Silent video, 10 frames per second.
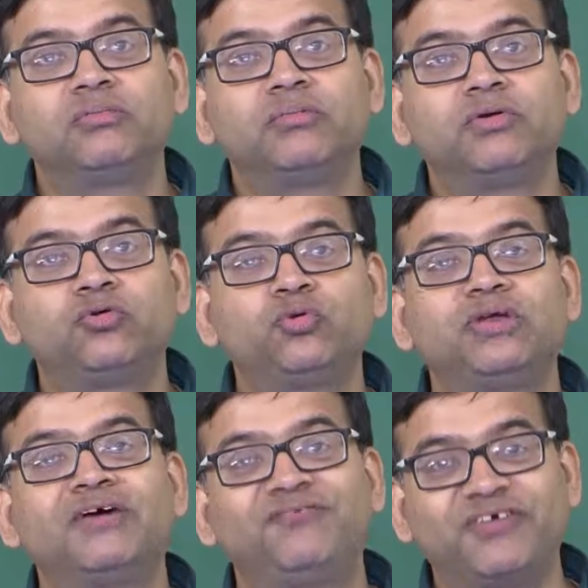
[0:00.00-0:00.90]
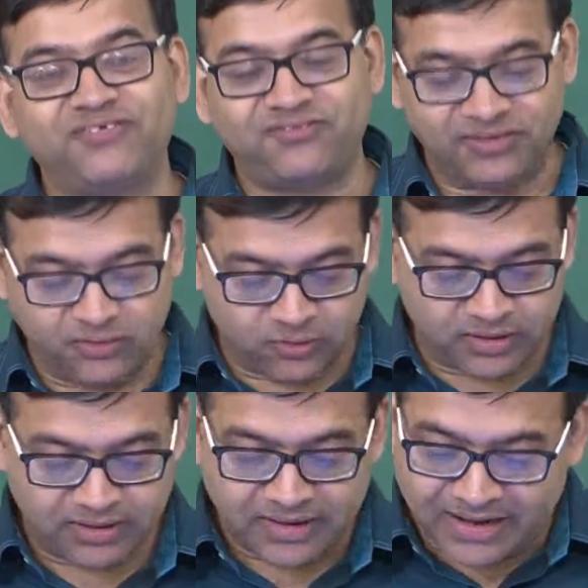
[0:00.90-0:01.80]
to the first decoder,
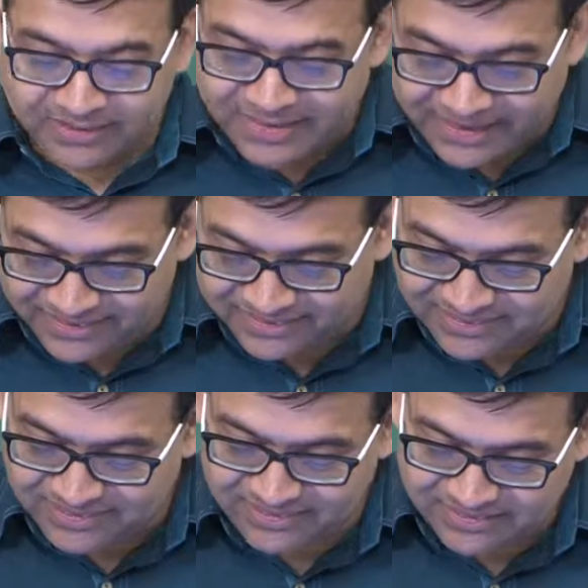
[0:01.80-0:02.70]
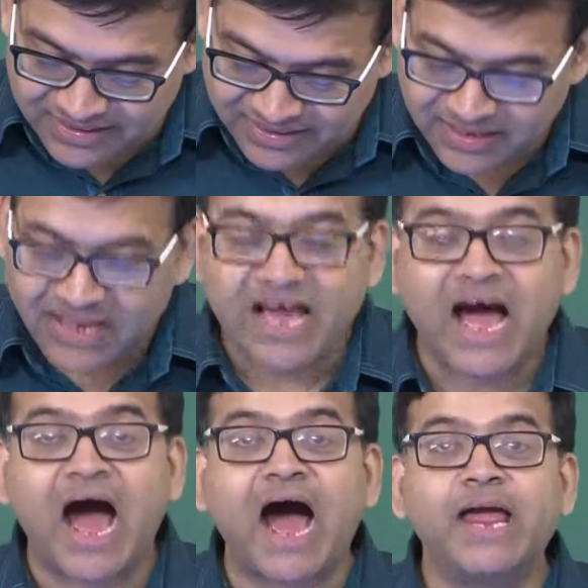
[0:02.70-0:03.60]
and that is the reason
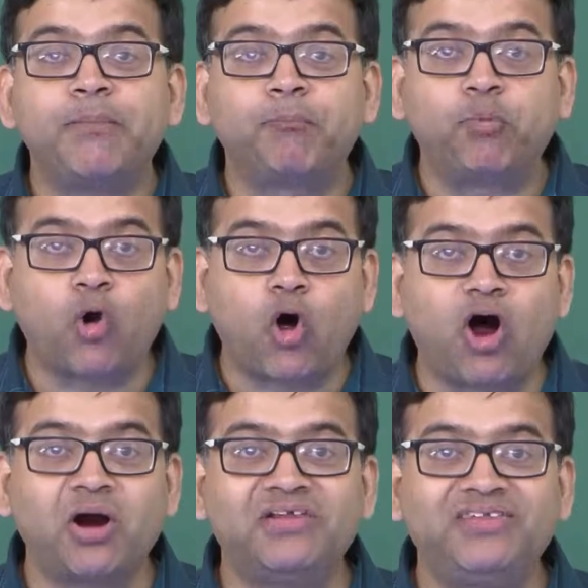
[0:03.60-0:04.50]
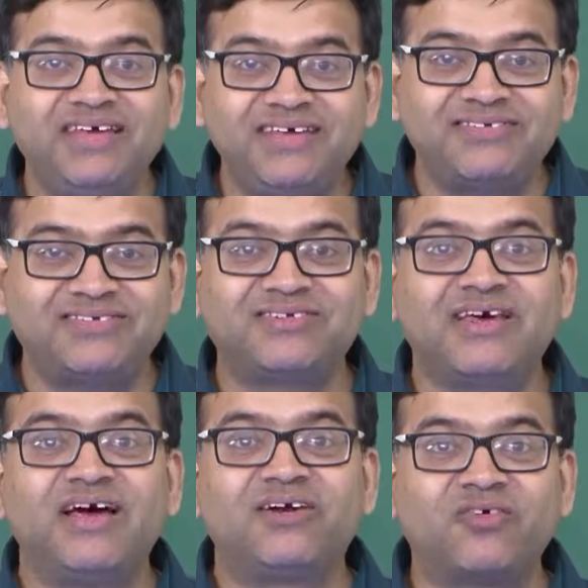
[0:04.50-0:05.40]
I plot these
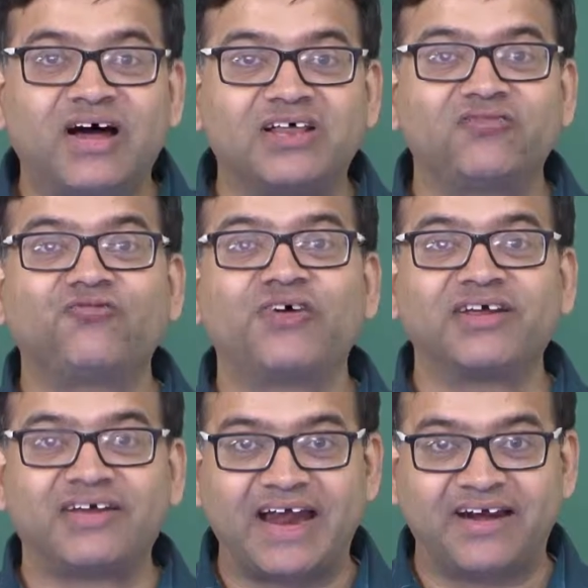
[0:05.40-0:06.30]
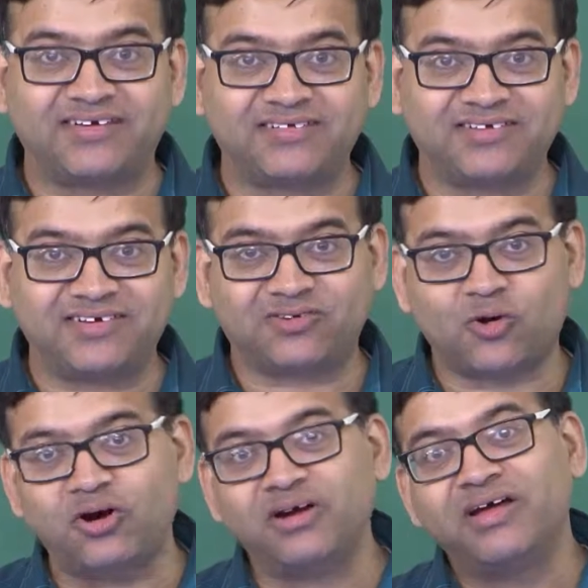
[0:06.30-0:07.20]
transfer characteristics
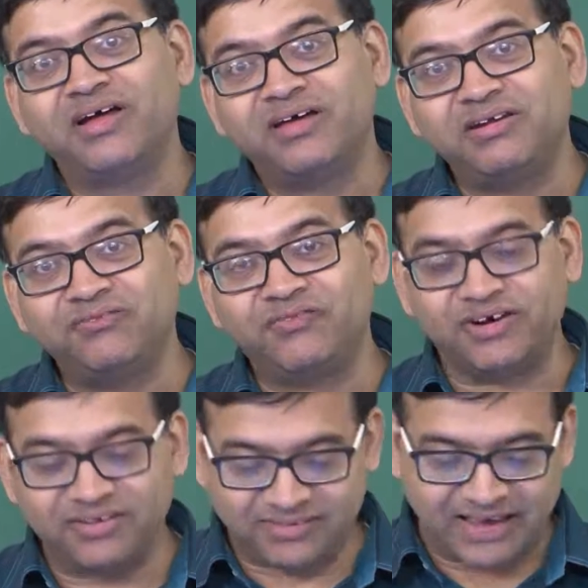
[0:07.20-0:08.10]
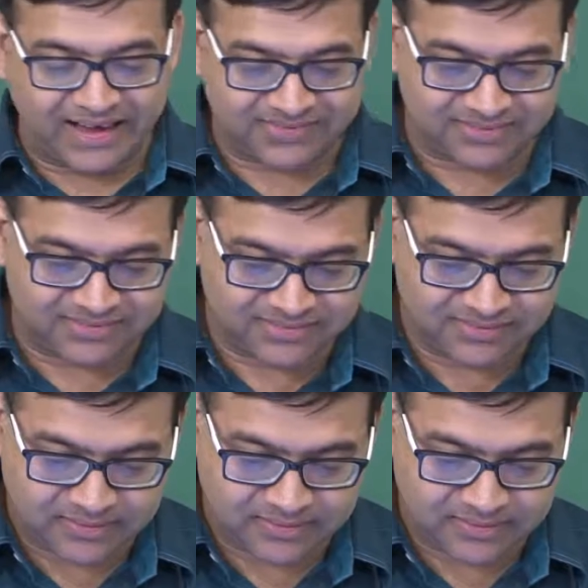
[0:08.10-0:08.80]
on reverse axes.